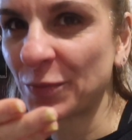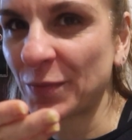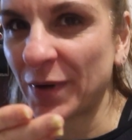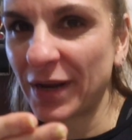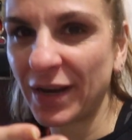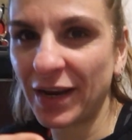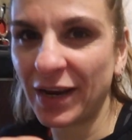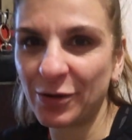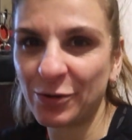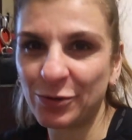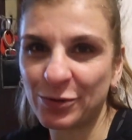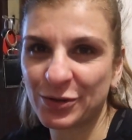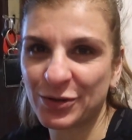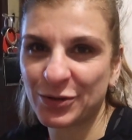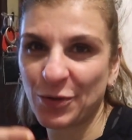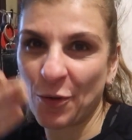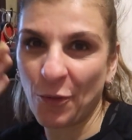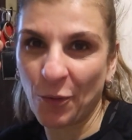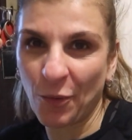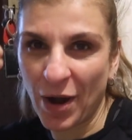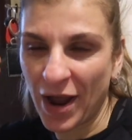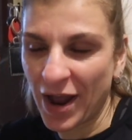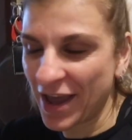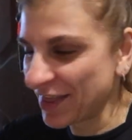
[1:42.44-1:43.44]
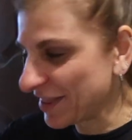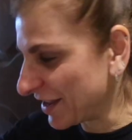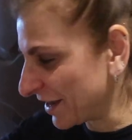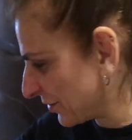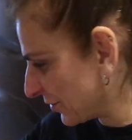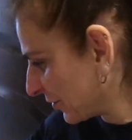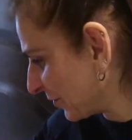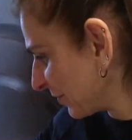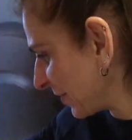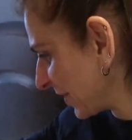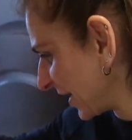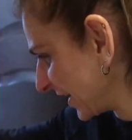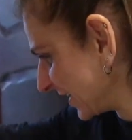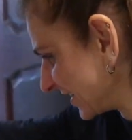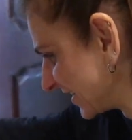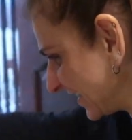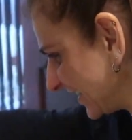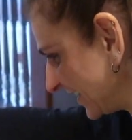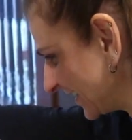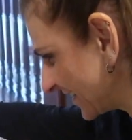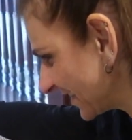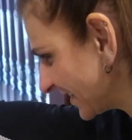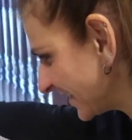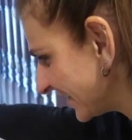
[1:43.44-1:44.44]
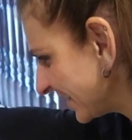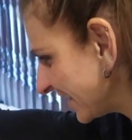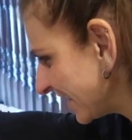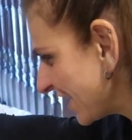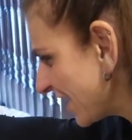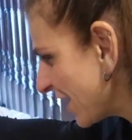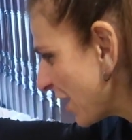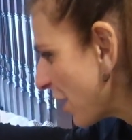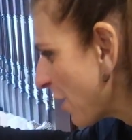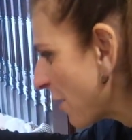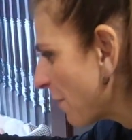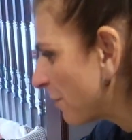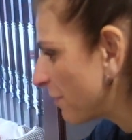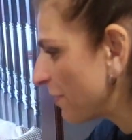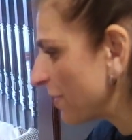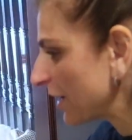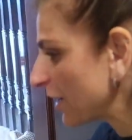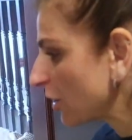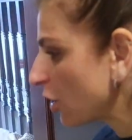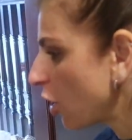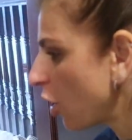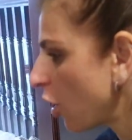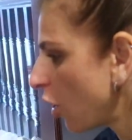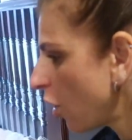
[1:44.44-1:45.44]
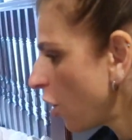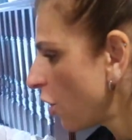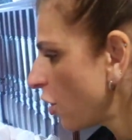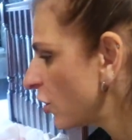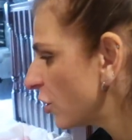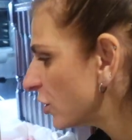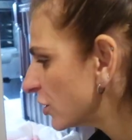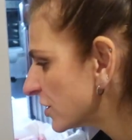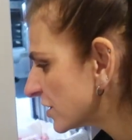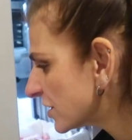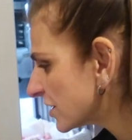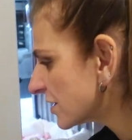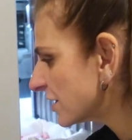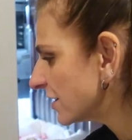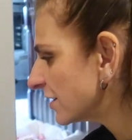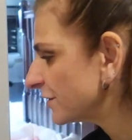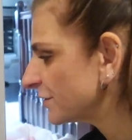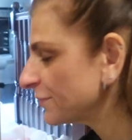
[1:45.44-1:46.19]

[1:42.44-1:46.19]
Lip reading: my nails, why are they not painted? Because